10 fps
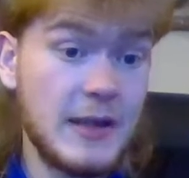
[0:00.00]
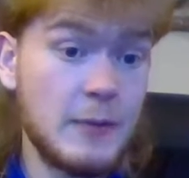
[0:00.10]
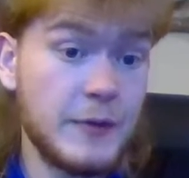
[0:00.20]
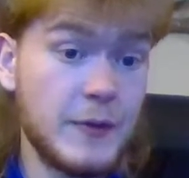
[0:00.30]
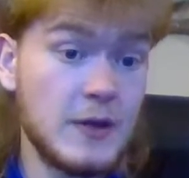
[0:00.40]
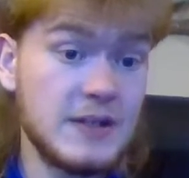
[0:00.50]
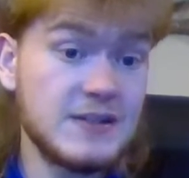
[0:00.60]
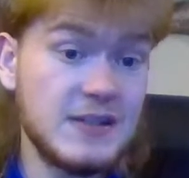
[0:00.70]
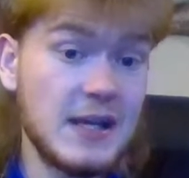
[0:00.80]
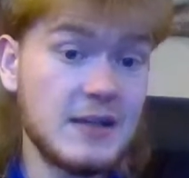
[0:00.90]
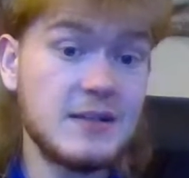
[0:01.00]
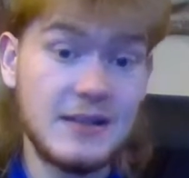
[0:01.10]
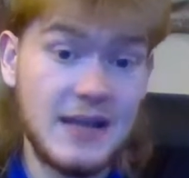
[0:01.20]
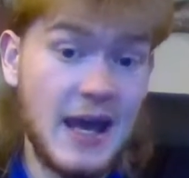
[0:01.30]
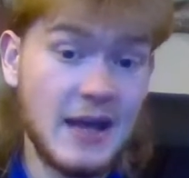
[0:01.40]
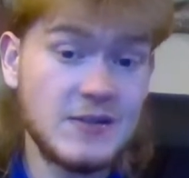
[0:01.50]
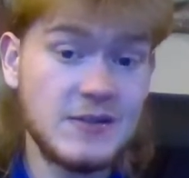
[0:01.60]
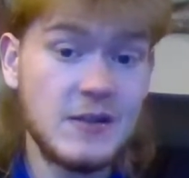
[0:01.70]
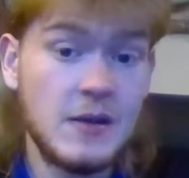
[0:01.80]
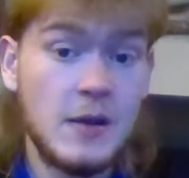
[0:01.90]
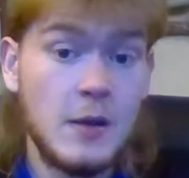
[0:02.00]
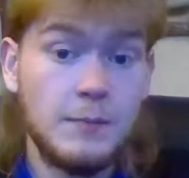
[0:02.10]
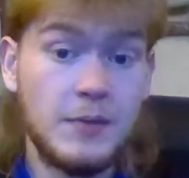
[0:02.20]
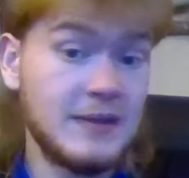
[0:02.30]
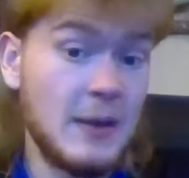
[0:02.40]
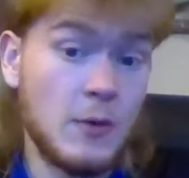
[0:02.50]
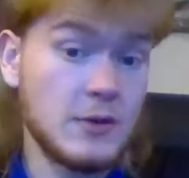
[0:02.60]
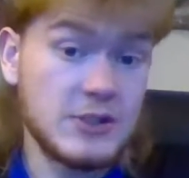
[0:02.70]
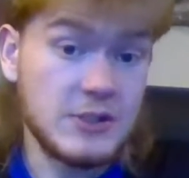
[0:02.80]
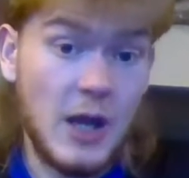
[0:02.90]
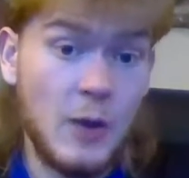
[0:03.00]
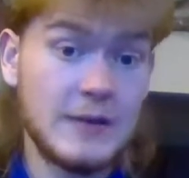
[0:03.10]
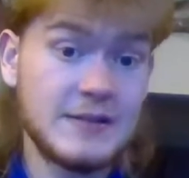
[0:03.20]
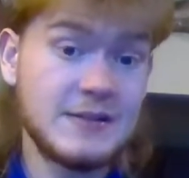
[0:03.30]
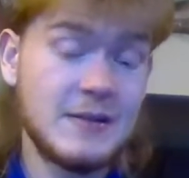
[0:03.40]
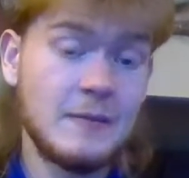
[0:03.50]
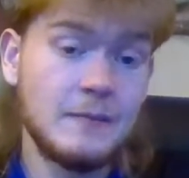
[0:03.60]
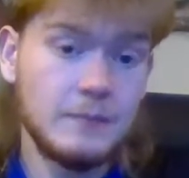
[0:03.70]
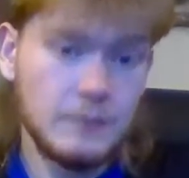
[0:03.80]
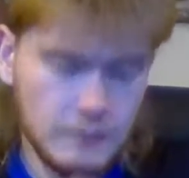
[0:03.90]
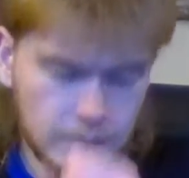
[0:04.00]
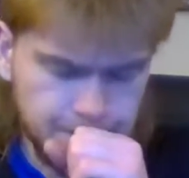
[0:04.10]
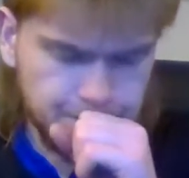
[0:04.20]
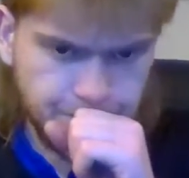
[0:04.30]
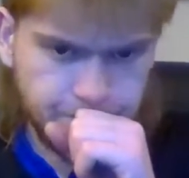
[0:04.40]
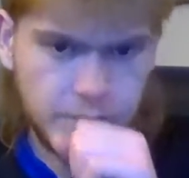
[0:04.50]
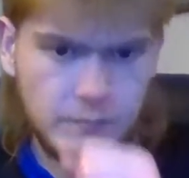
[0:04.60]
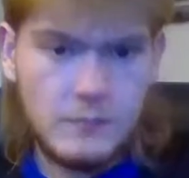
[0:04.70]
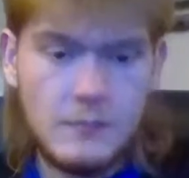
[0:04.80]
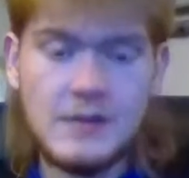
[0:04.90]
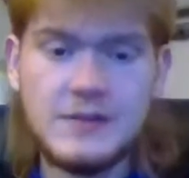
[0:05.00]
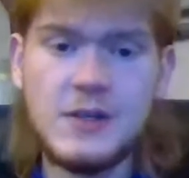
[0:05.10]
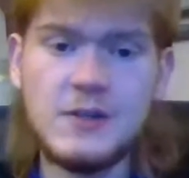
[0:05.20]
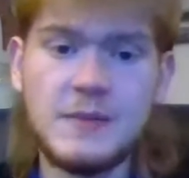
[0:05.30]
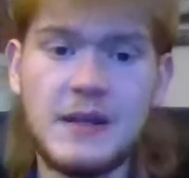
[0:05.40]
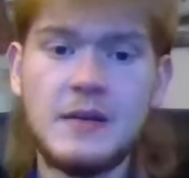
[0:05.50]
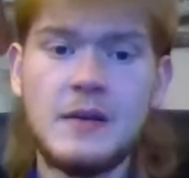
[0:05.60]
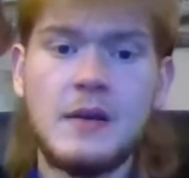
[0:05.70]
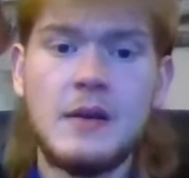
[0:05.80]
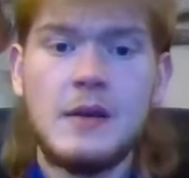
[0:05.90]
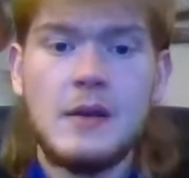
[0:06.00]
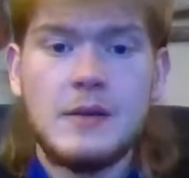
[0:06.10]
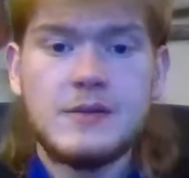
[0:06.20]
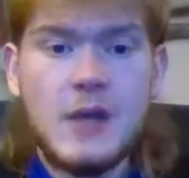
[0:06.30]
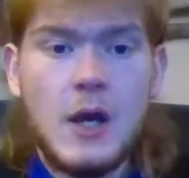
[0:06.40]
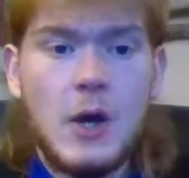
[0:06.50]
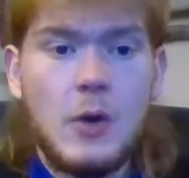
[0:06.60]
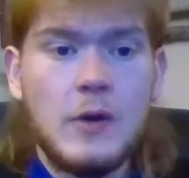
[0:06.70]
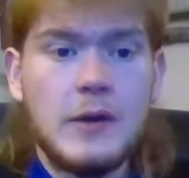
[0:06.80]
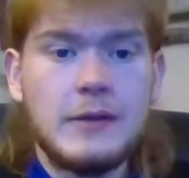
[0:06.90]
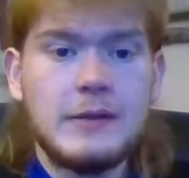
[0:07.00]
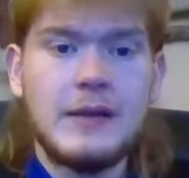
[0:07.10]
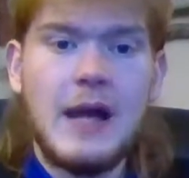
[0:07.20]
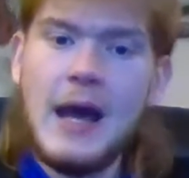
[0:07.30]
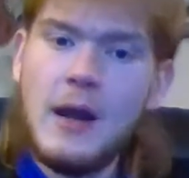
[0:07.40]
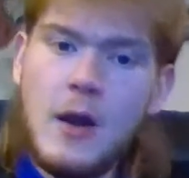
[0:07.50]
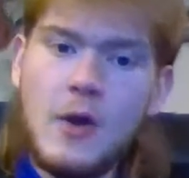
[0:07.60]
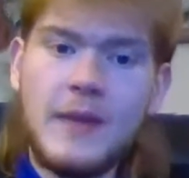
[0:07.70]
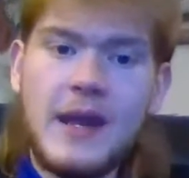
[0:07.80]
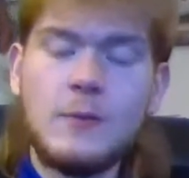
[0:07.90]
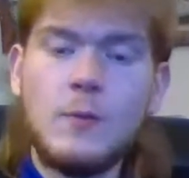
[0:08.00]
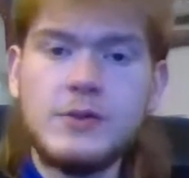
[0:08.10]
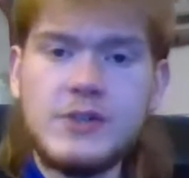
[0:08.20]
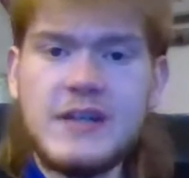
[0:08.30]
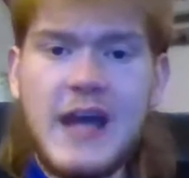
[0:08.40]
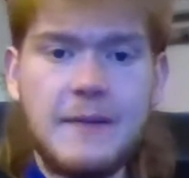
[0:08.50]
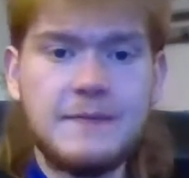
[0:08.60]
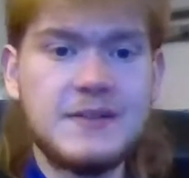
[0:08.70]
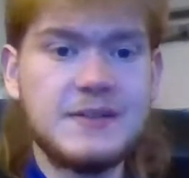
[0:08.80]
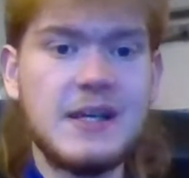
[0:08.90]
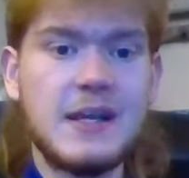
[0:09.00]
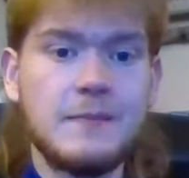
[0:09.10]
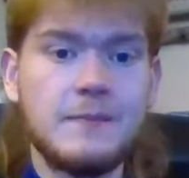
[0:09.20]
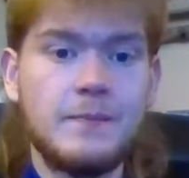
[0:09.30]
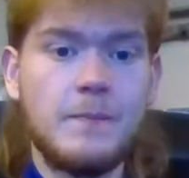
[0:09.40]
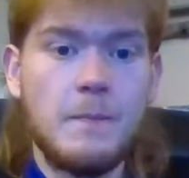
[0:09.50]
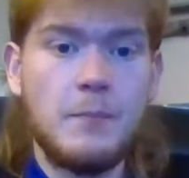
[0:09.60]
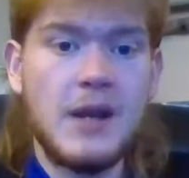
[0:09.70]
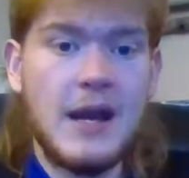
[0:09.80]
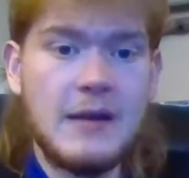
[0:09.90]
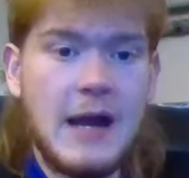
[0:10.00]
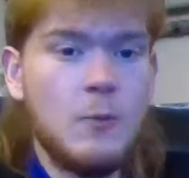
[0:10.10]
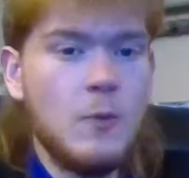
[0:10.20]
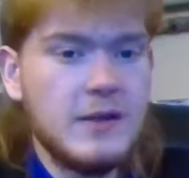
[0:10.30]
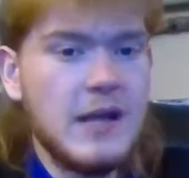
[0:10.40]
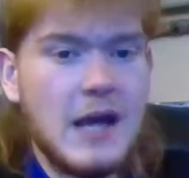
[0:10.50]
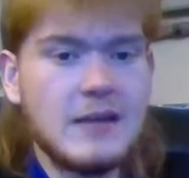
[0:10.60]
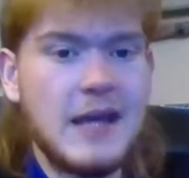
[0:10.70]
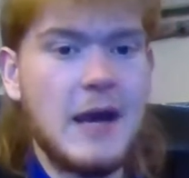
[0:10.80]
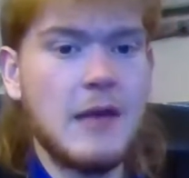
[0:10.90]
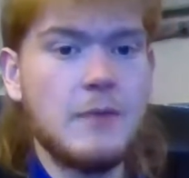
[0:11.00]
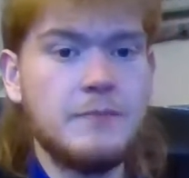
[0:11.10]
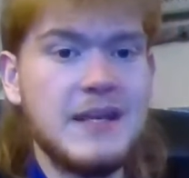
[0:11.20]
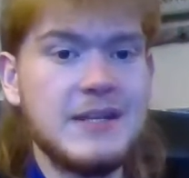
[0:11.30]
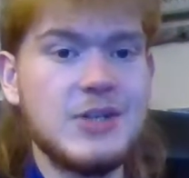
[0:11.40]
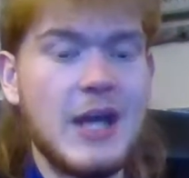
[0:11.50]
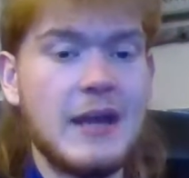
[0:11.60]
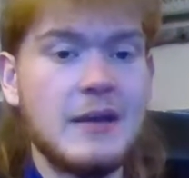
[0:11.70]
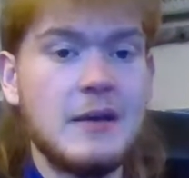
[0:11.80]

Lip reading: They were 36th, yes, but they weren't slowest. Excuse me. So, I don't know, man. We'll just have to see. But I would not count out BJ.